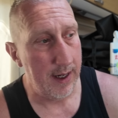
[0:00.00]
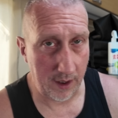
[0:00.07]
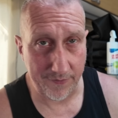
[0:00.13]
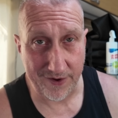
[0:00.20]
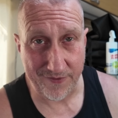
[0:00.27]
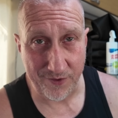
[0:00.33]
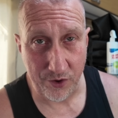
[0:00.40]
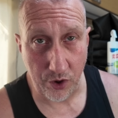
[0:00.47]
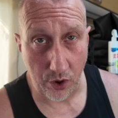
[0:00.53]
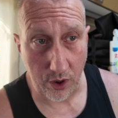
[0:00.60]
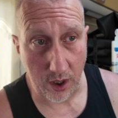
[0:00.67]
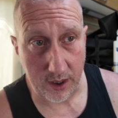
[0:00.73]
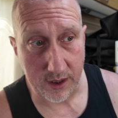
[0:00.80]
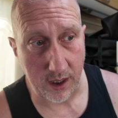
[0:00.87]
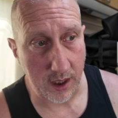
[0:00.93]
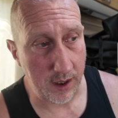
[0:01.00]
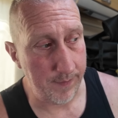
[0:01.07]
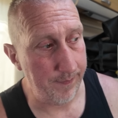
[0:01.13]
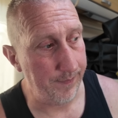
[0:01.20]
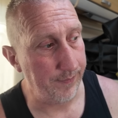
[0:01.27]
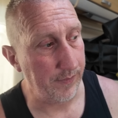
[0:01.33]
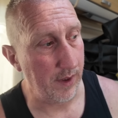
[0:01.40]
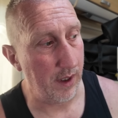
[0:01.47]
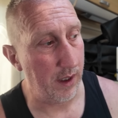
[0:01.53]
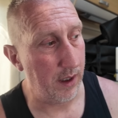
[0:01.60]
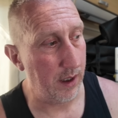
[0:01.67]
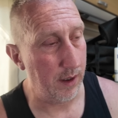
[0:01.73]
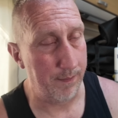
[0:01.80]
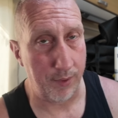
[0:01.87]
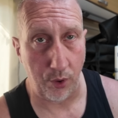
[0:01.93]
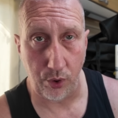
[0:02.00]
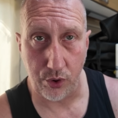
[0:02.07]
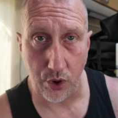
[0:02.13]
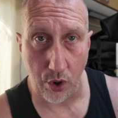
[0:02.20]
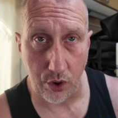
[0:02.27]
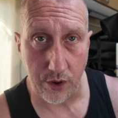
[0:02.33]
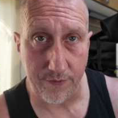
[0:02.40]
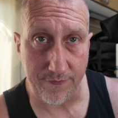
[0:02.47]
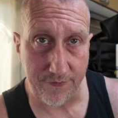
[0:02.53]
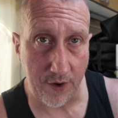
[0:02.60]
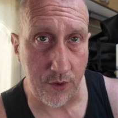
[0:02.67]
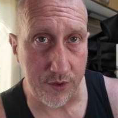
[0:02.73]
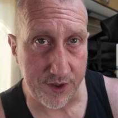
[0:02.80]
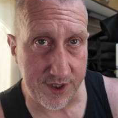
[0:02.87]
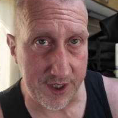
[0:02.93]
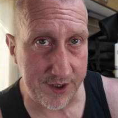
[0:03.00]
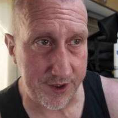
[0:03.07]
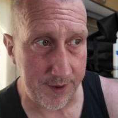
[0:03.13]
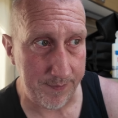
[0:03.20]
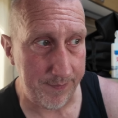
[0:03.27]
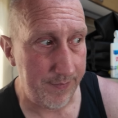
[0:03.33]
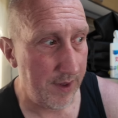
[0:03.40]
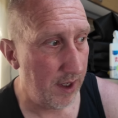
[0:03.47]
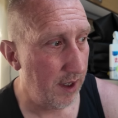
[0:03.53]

I've even got like a ball cock and float system